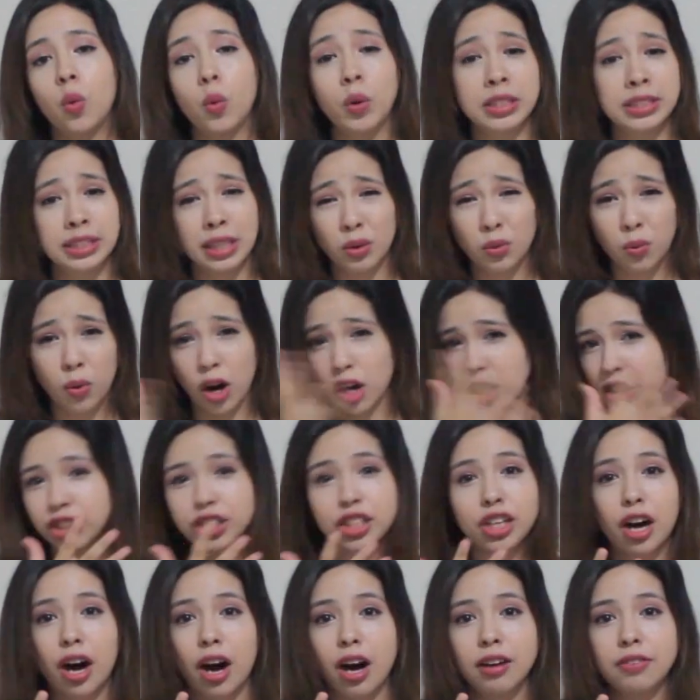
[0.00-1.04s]
Once I washed
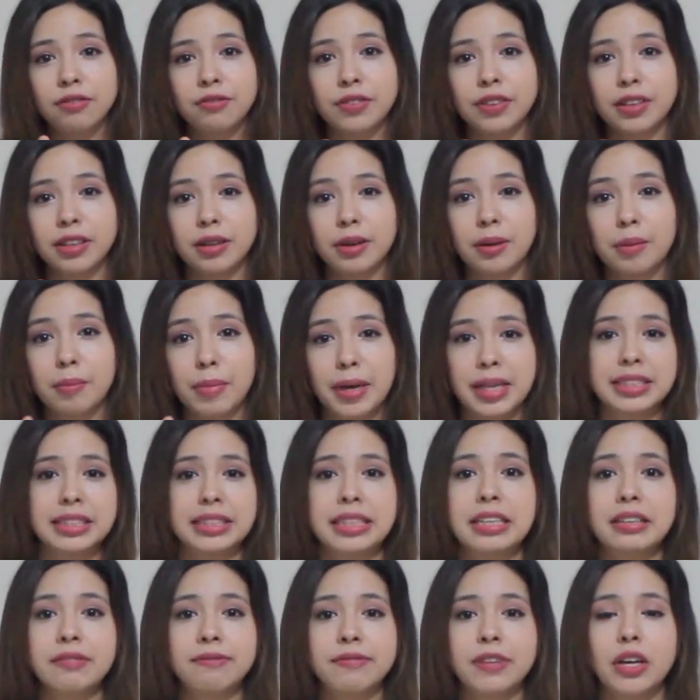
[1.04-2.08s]
it off, my
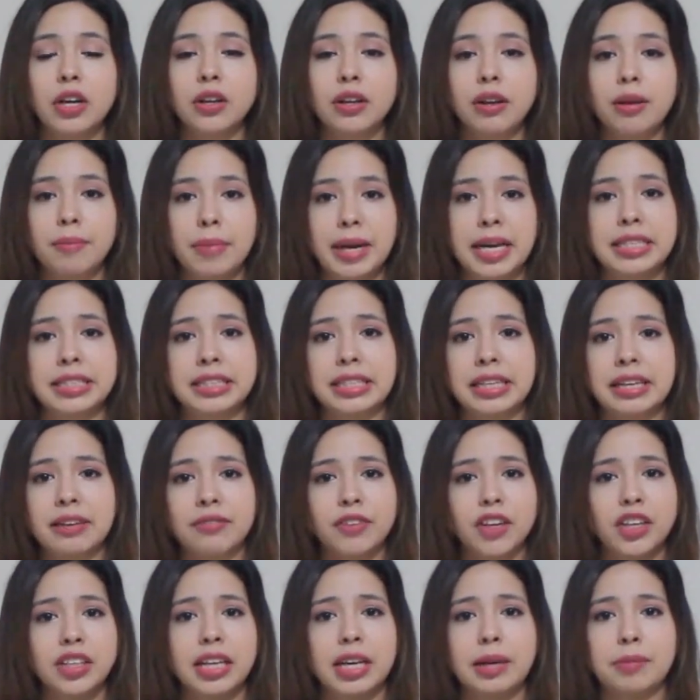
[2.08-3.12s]
skin felt amazing. It
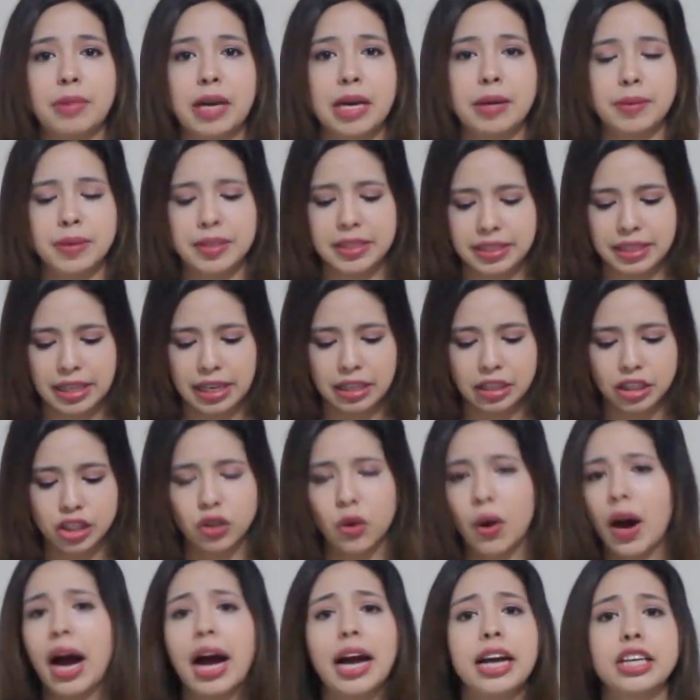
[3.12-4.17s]
felt like baby skin,
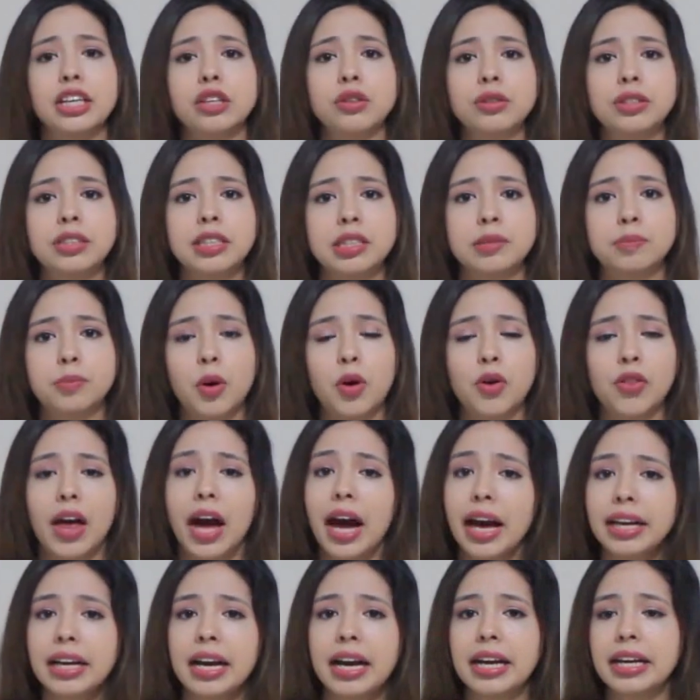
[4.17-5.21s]
so I used this both
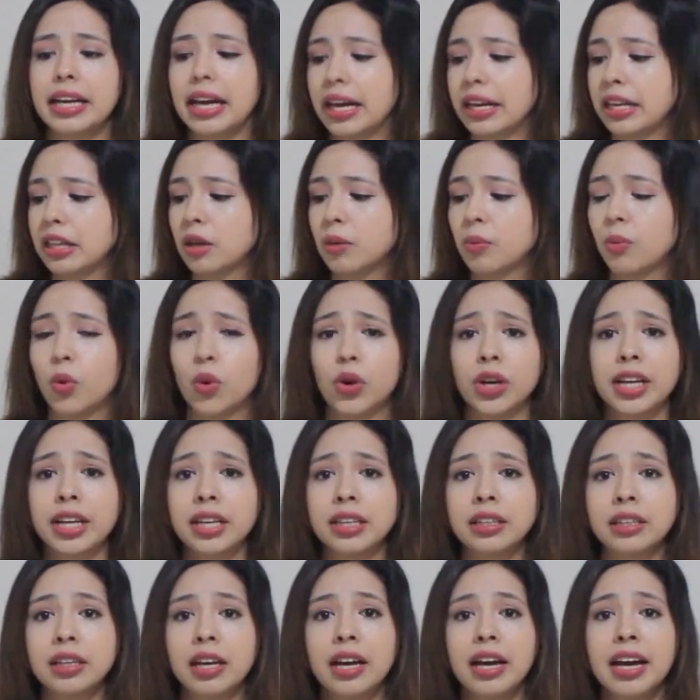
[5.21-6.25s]
at night and in the
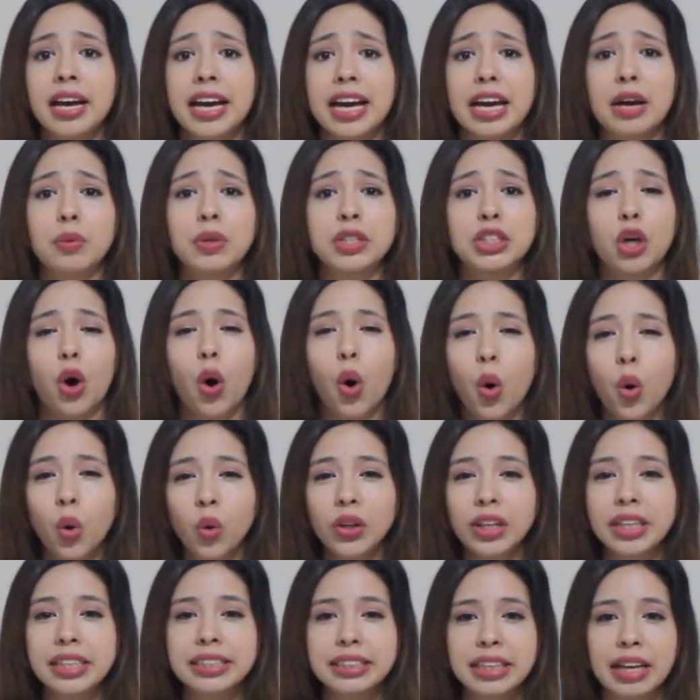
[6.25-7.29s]
morning. It was
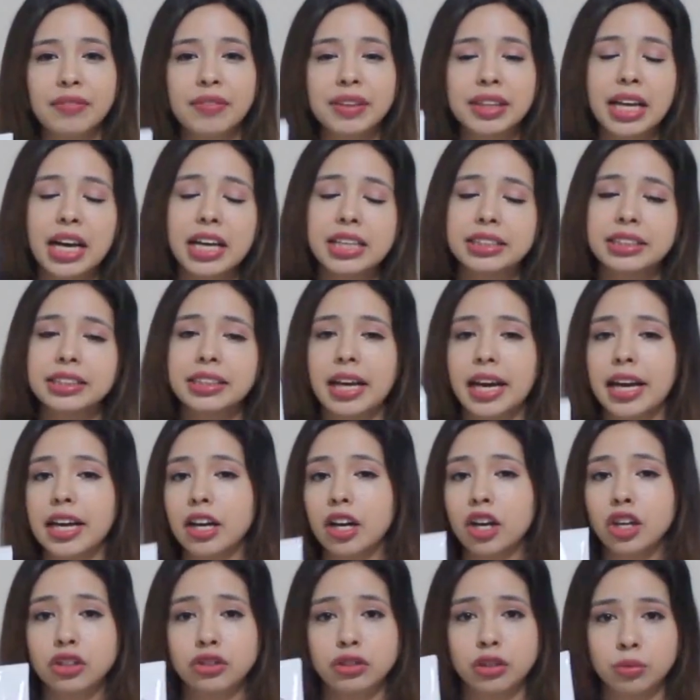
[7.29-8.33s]
only
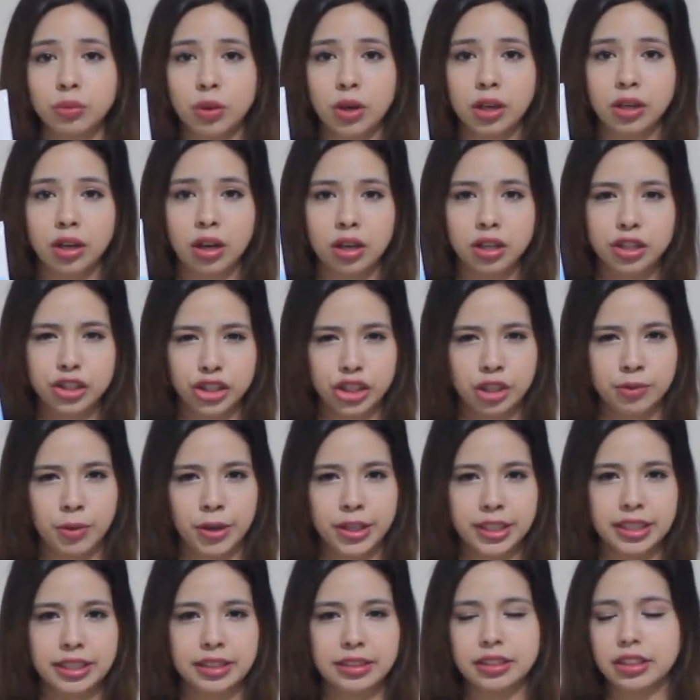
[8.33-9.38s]
7,800 won on J
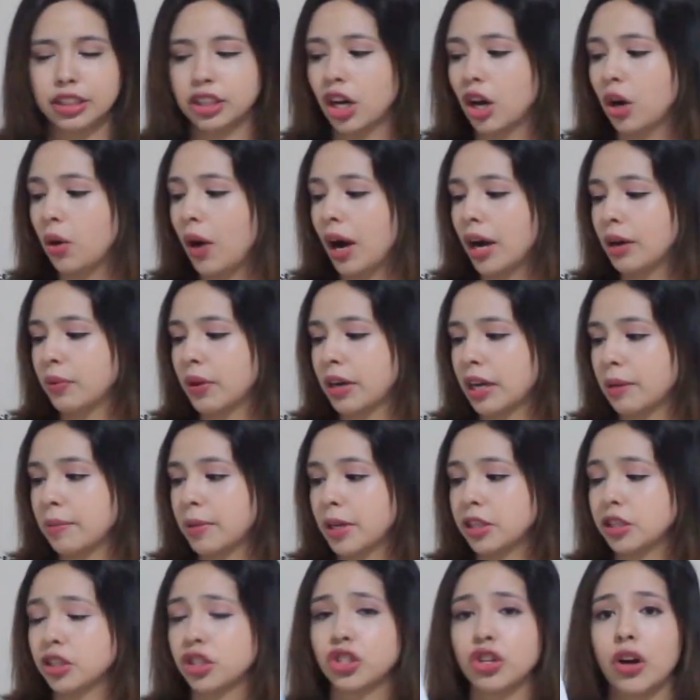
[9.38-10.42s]
Market, so I
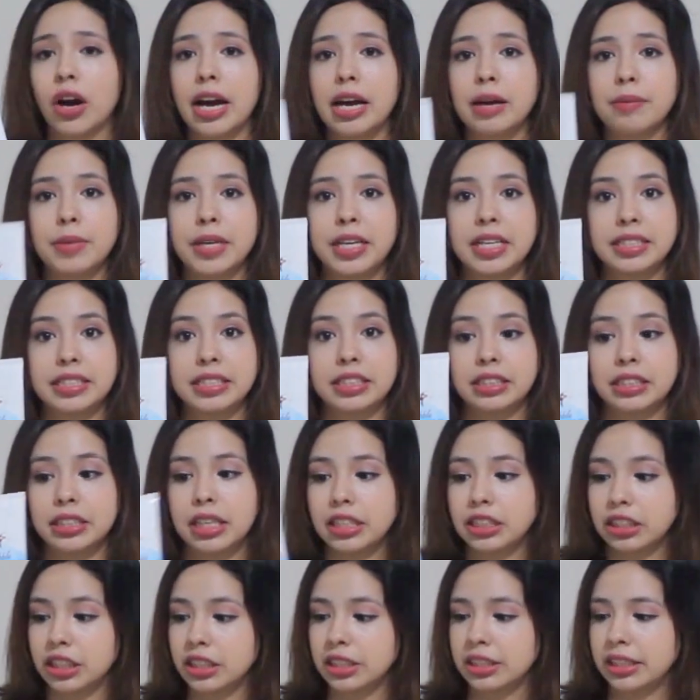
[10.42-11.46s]
recommend you try it because it
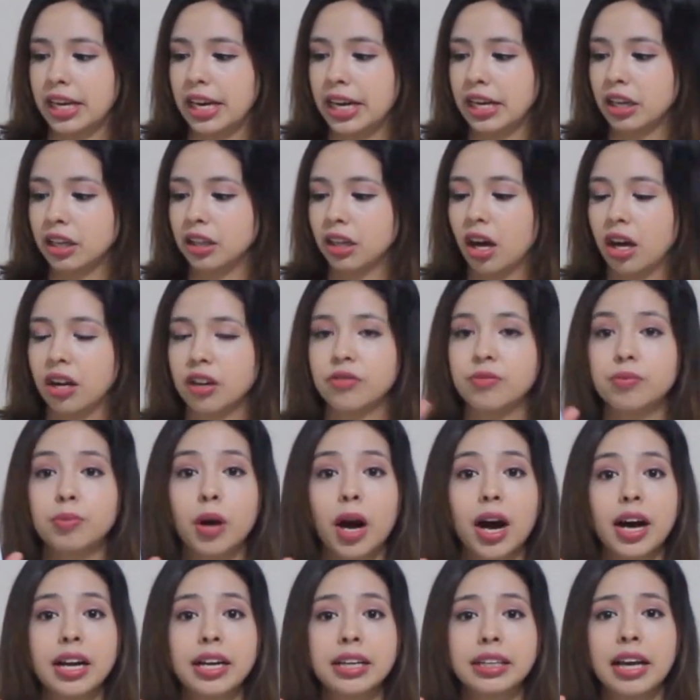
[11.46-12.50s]
does contain a lot of
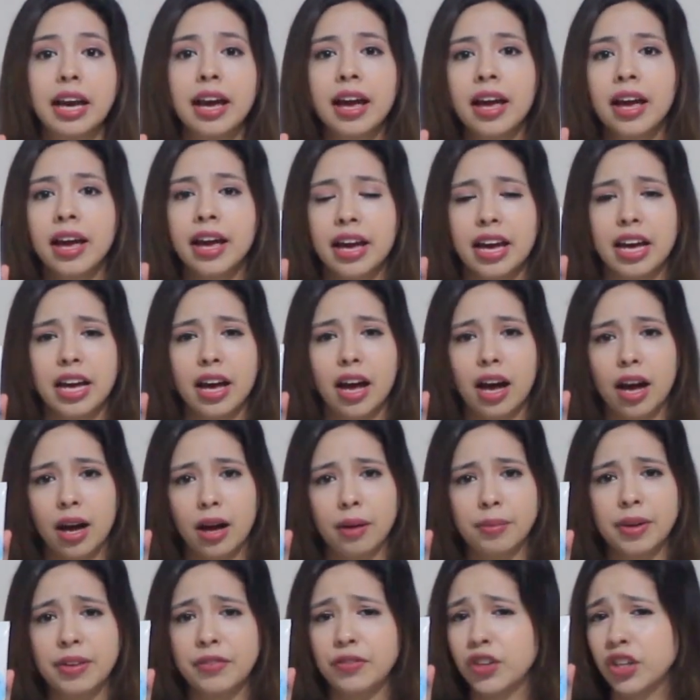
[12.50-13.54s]
product.
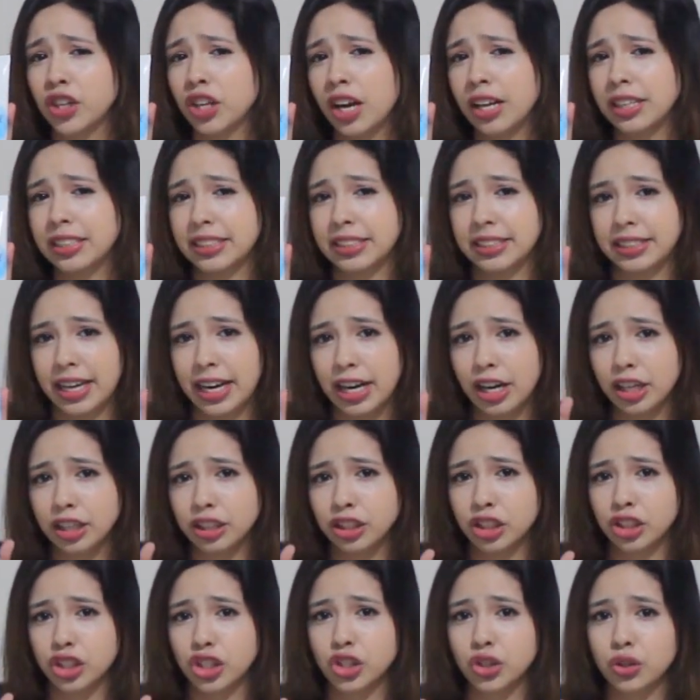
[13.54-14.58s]
If you're not
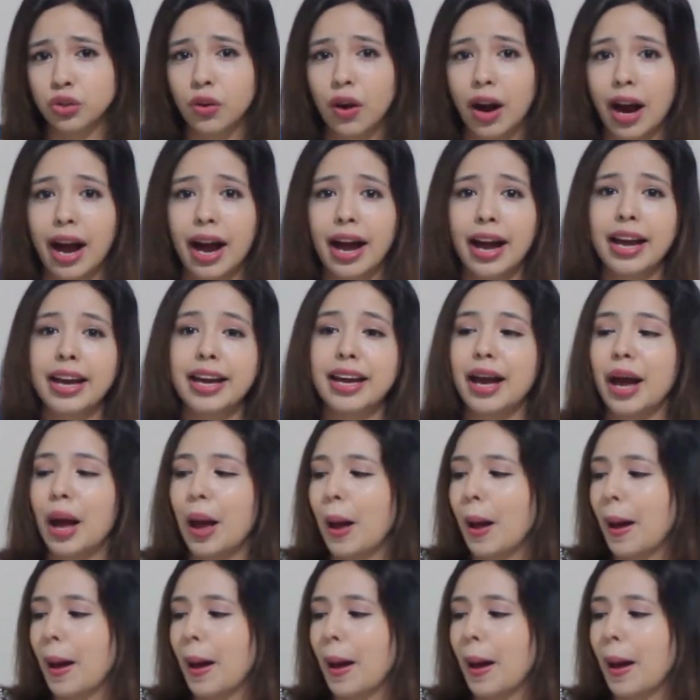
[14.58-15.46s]
scared to try